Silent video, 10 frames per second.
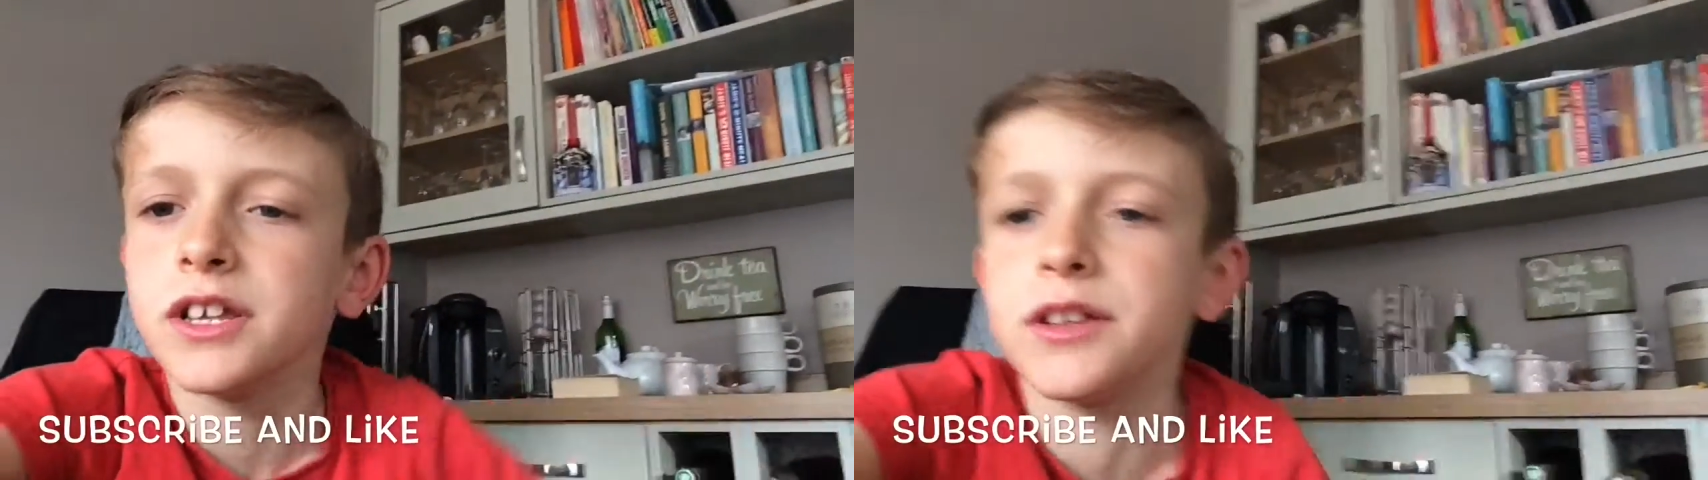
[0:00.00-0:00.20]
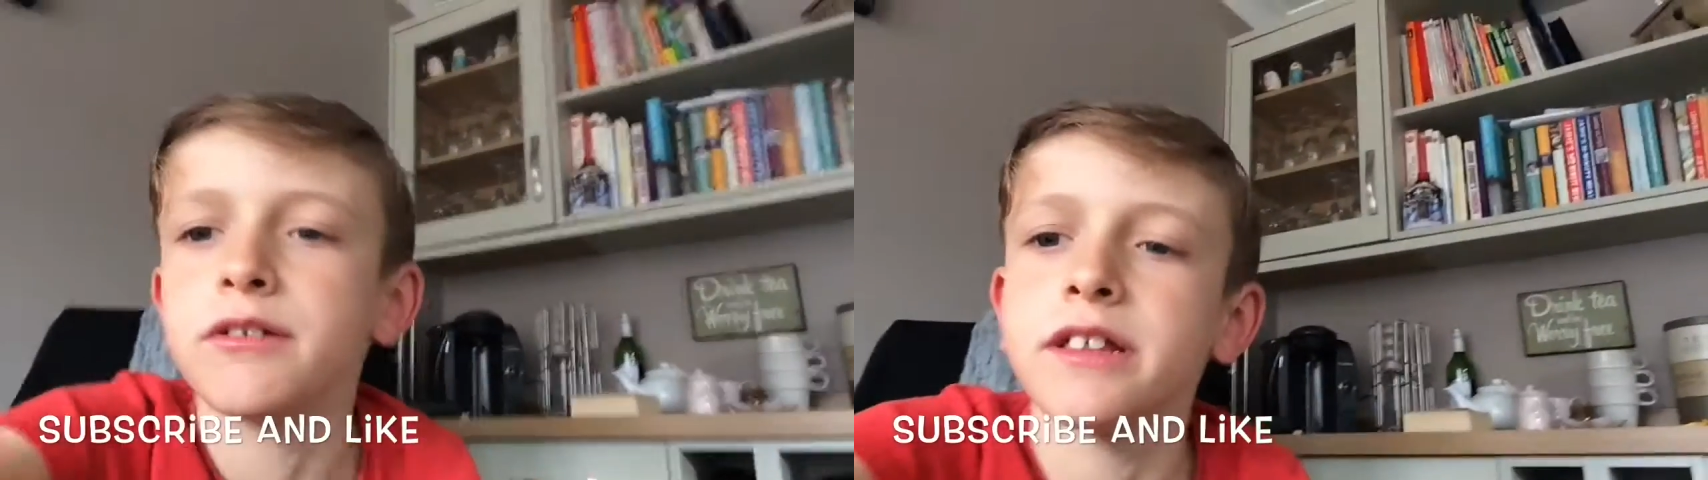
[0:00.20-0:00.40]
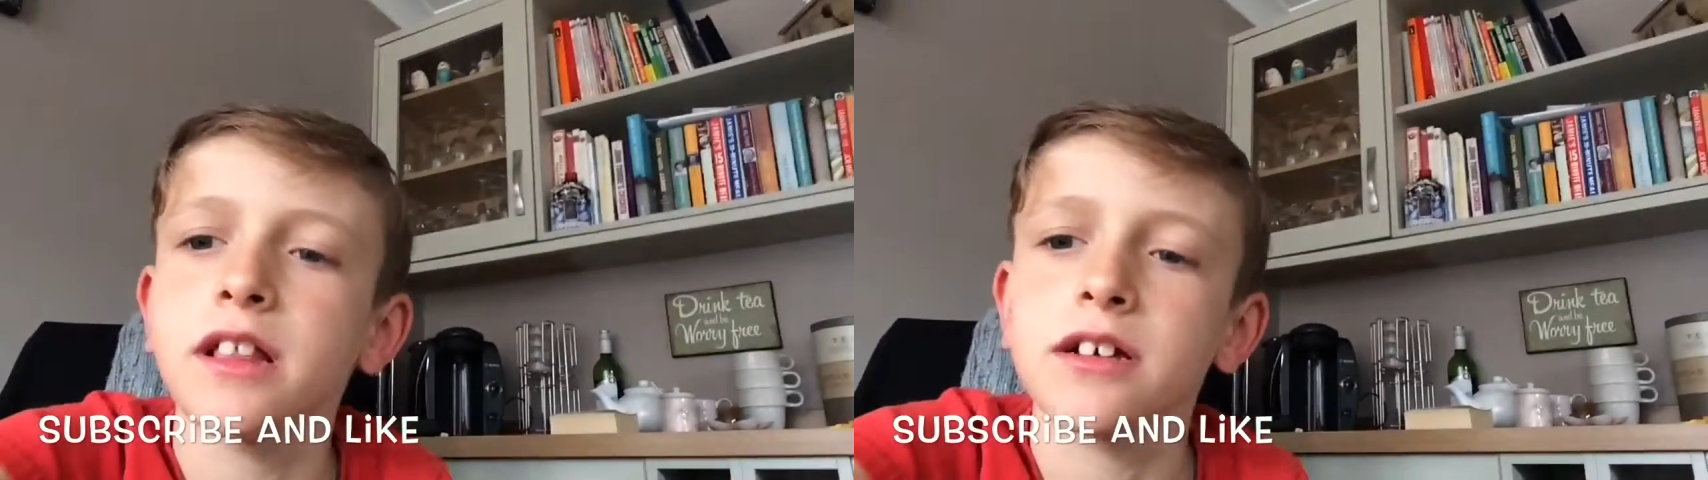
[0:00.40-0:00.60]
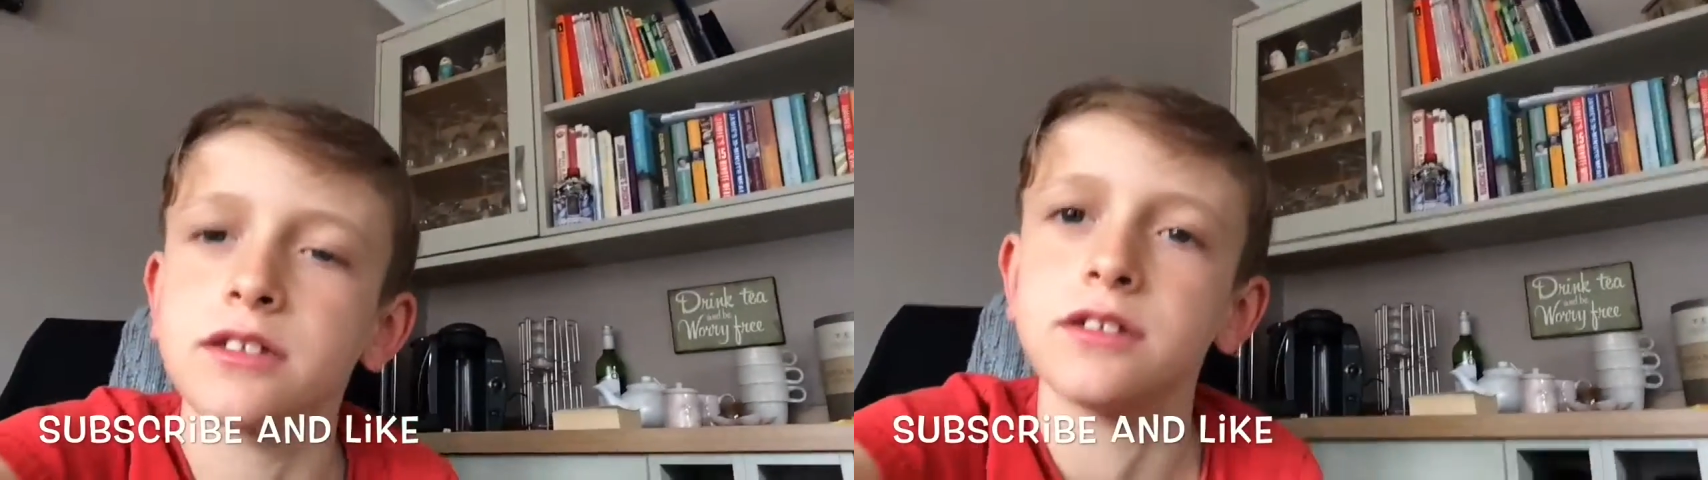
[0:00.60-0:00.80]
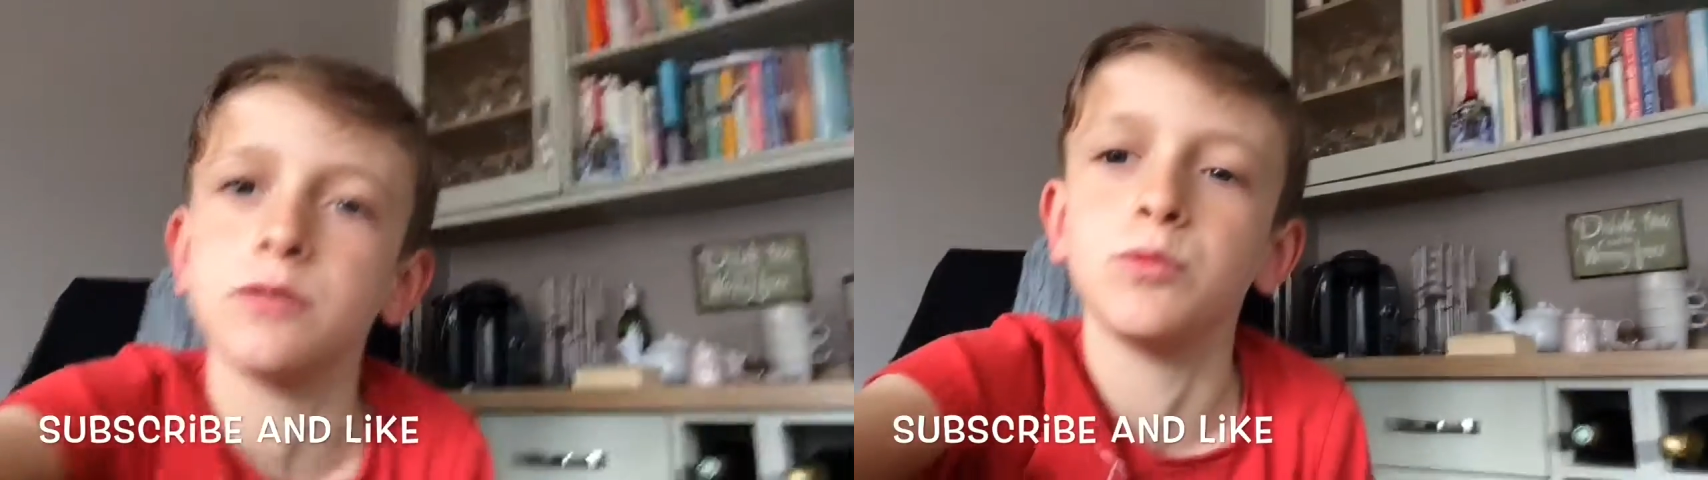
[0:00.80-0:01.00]
you're in
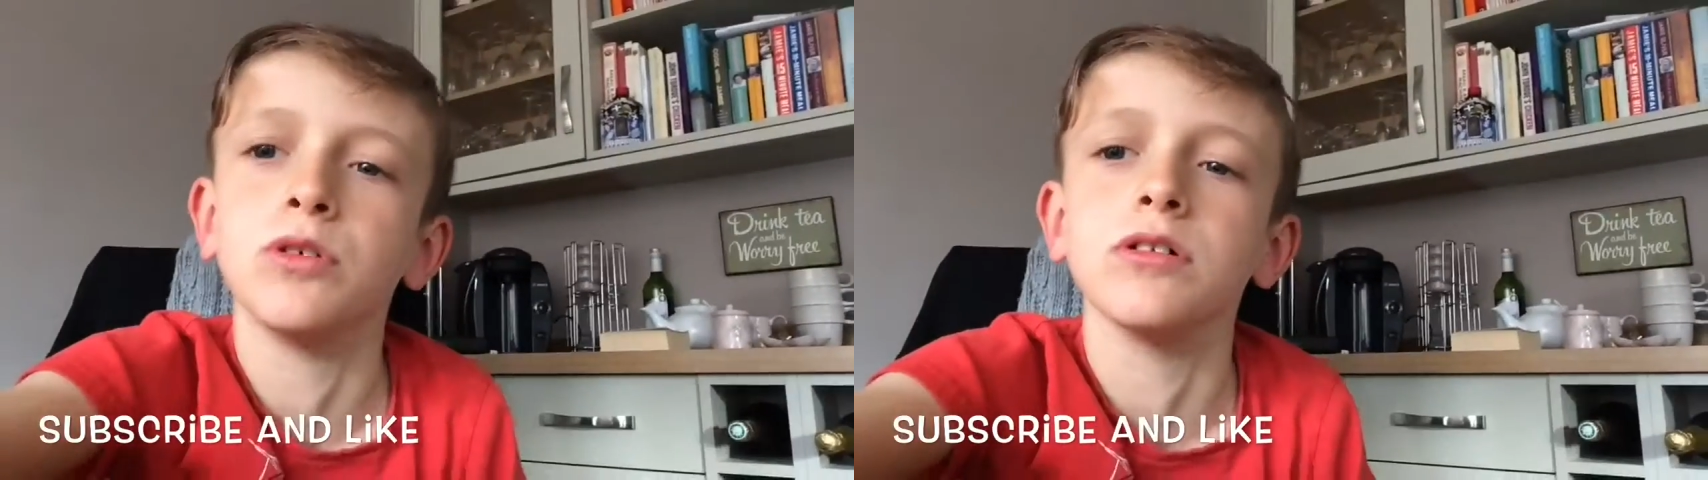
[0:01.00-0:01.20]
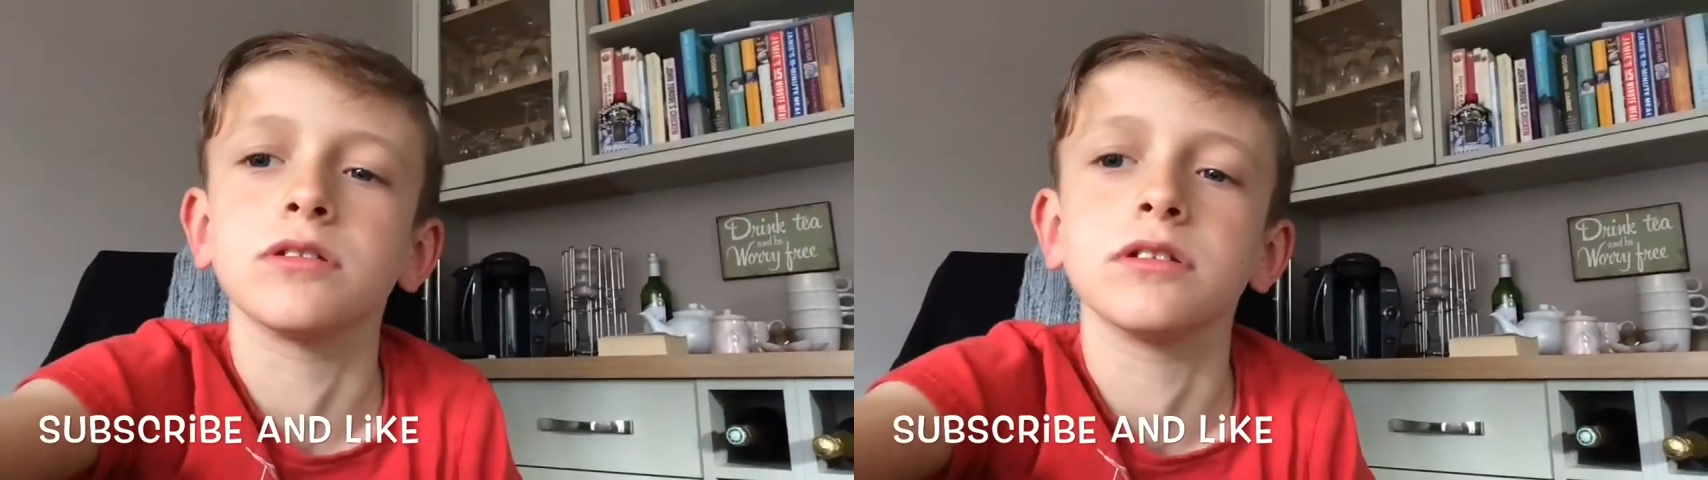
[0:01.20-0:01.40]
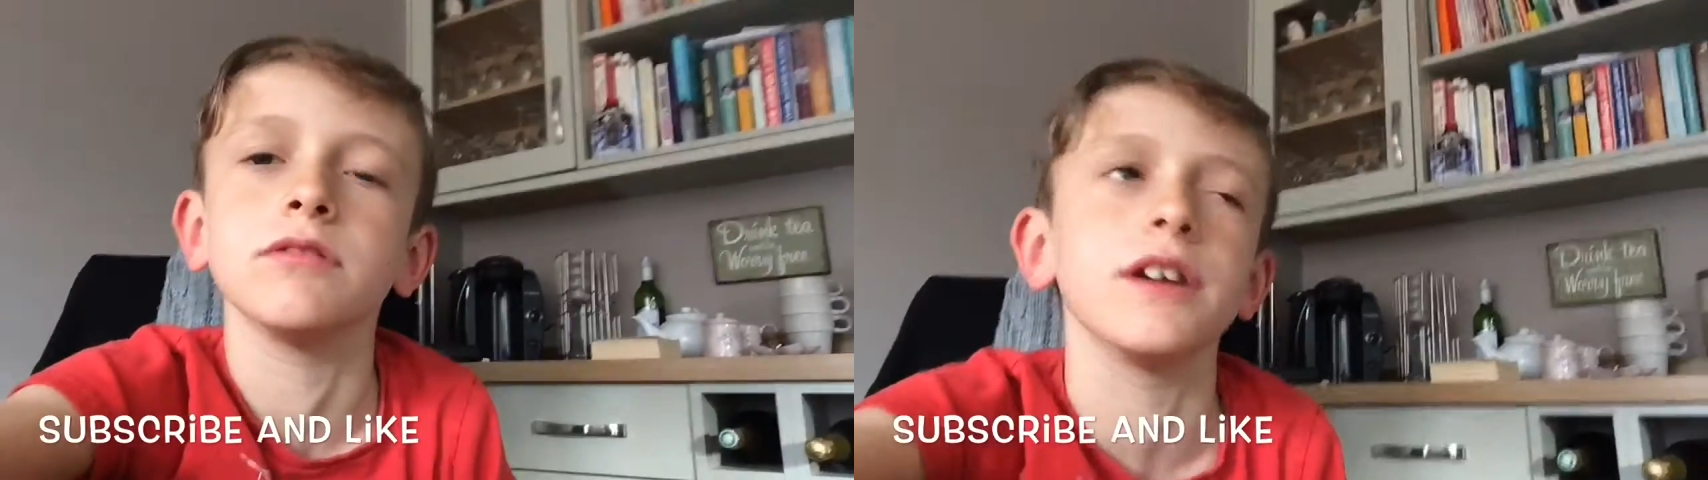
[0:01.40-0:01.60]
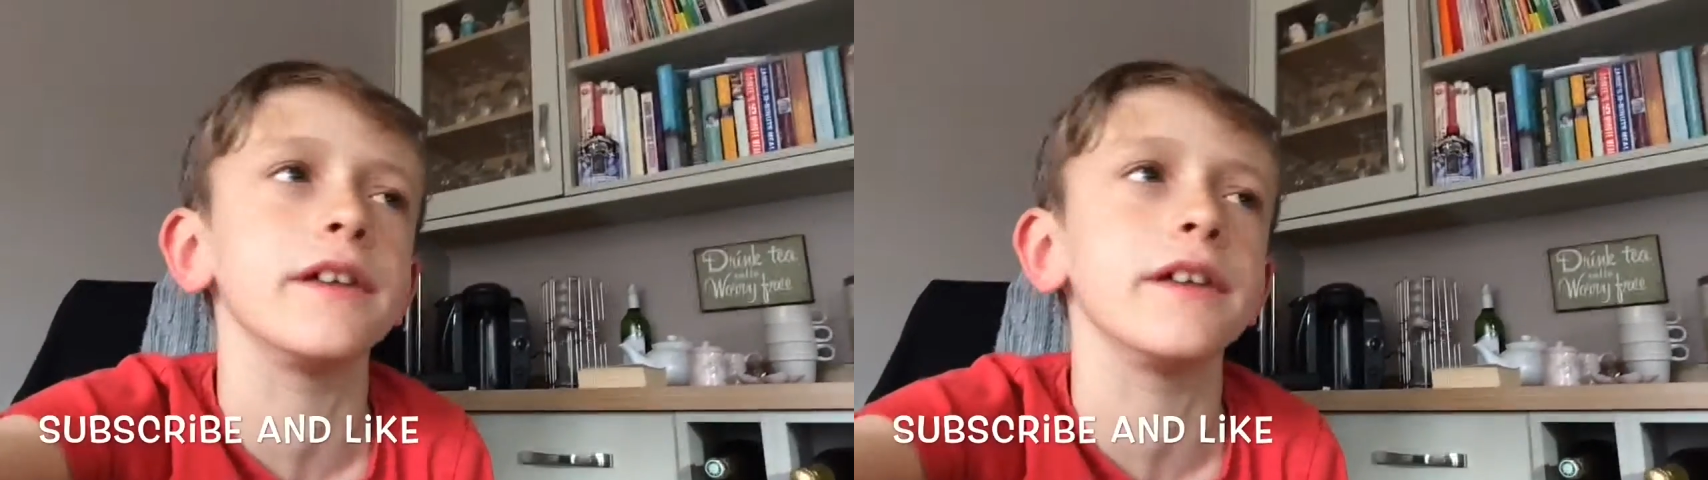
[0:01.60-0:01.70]
like the water and